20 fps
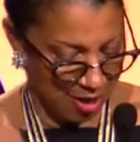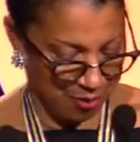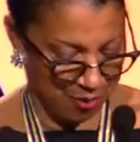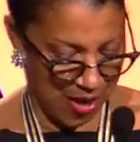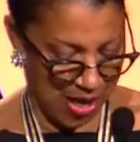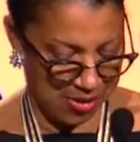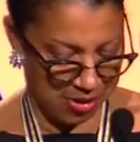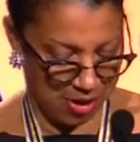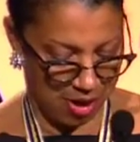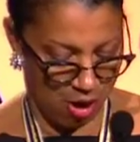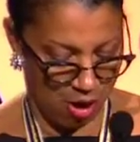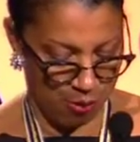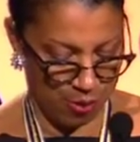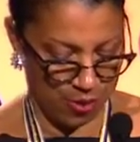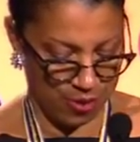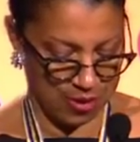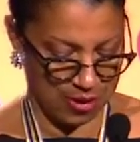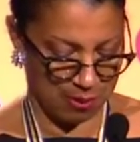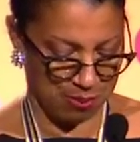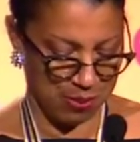found an
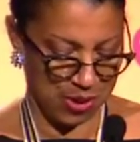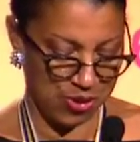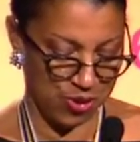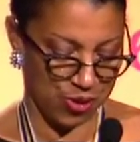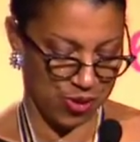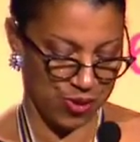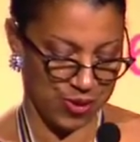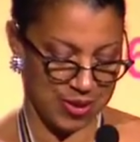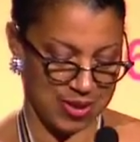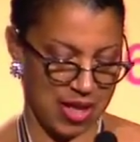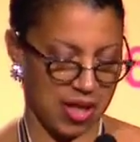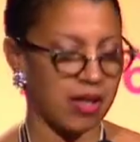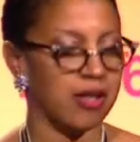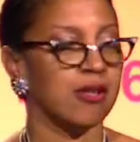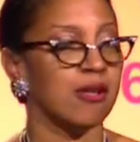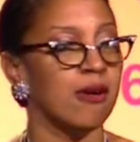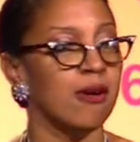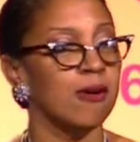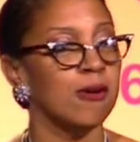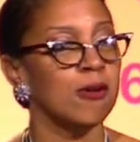almost mythical
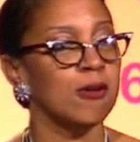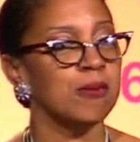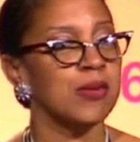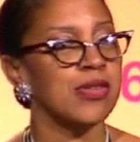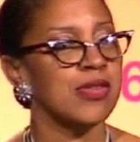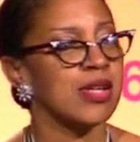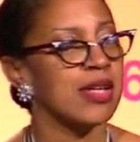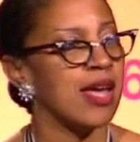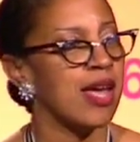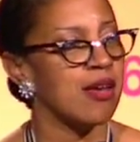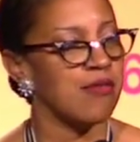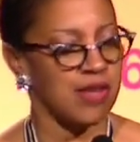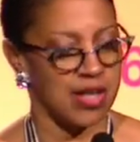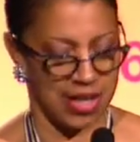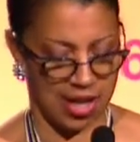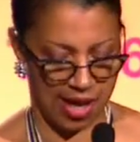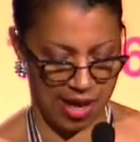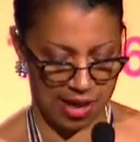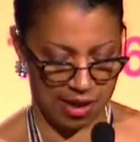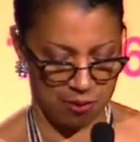second home in the Caveh
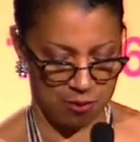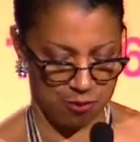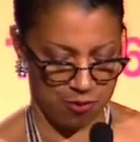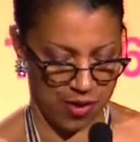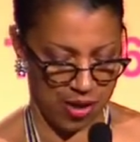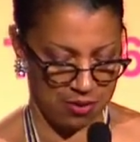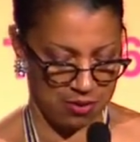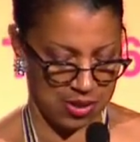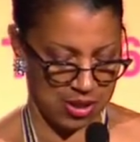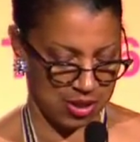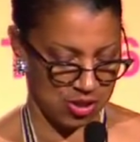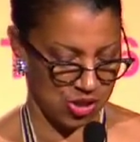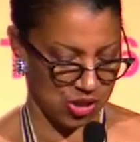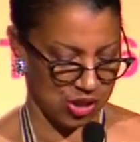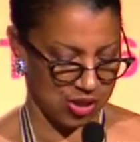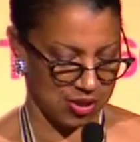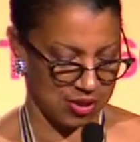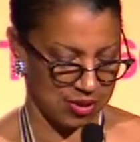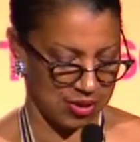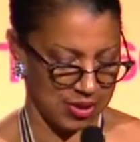Canem
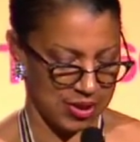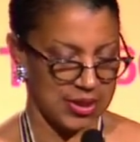Foundation.